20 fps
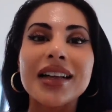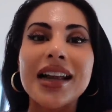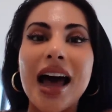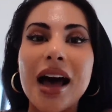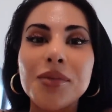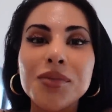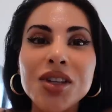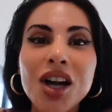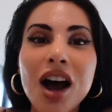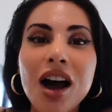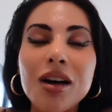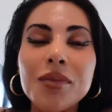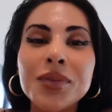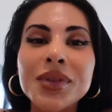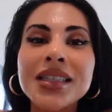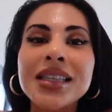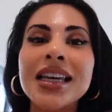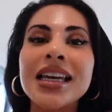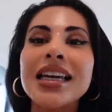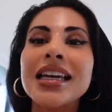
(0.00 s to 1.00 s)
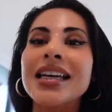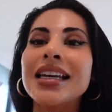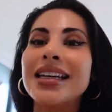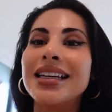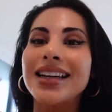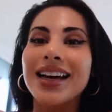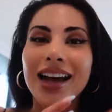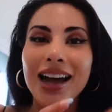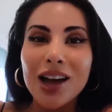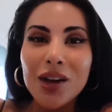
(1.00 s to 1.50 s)
laptops,
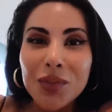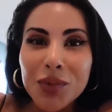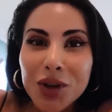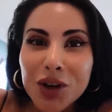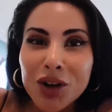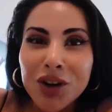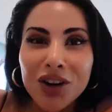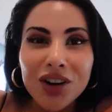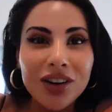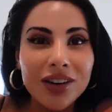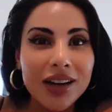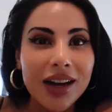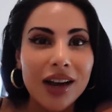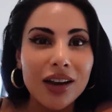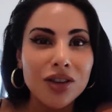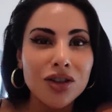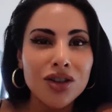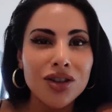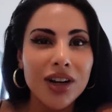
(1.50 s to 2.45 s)
help your girl out.